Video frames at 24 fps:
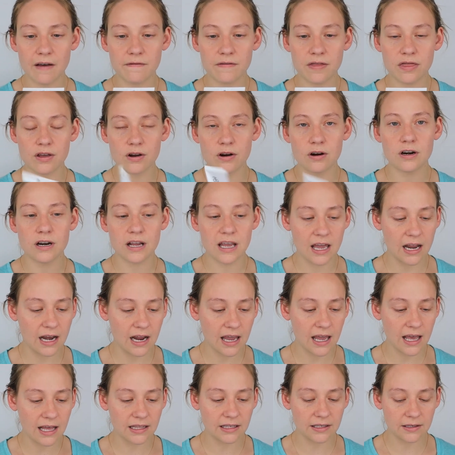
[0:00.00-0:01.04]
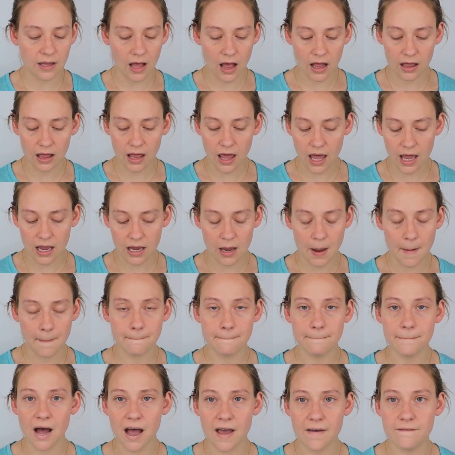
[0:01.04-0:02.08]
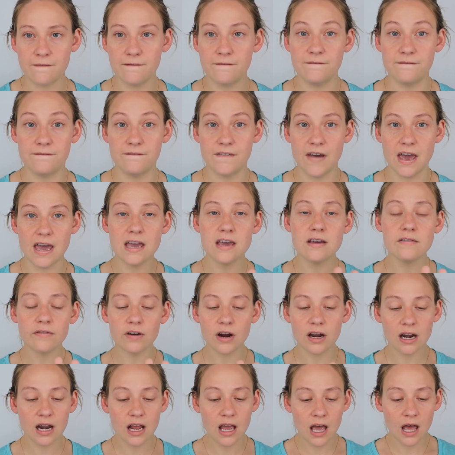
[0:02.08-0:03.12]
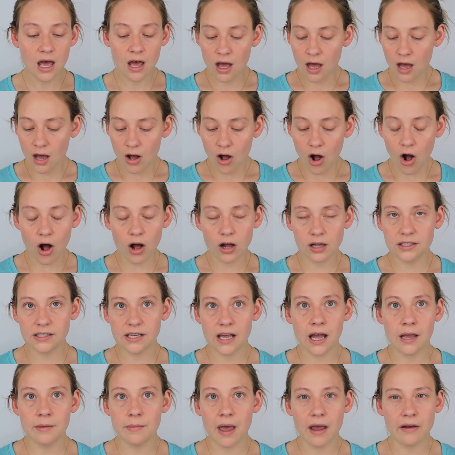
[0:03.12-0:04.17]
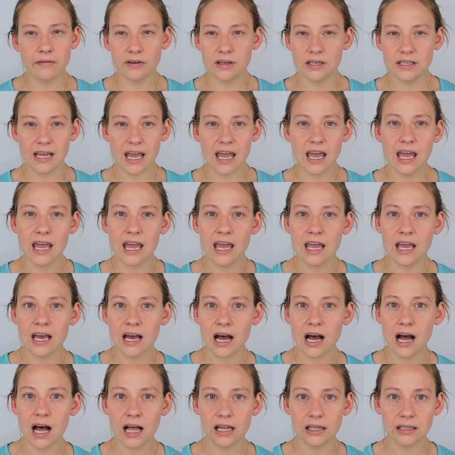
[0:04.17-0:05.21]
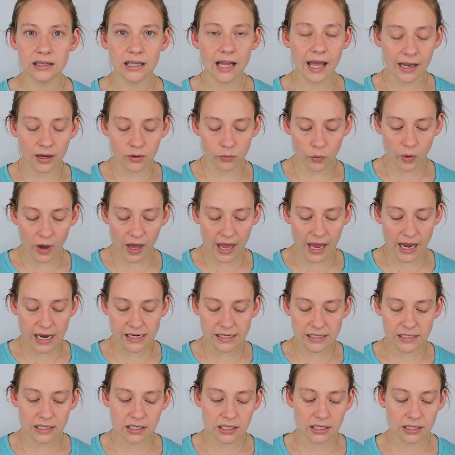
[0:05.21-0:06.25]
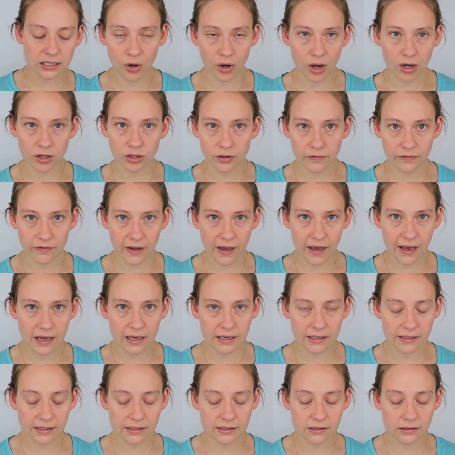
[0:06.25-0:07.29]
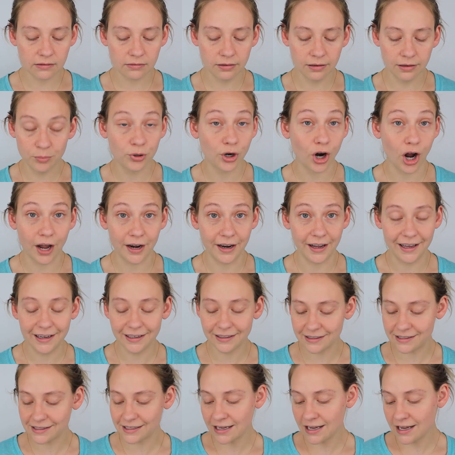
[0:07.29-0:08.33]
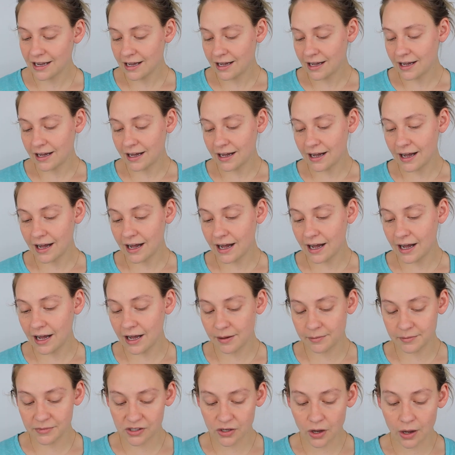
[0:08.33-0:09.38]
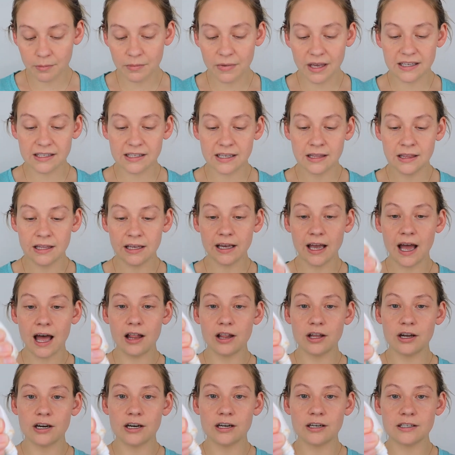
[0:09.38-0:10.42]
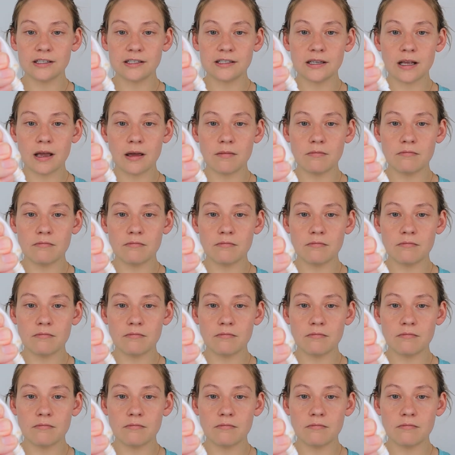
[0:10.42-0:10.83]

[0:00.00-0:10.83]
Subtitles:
30 in it. It's like my favorite all-time everyday lightweight put on your face product. So I'm mixing the colors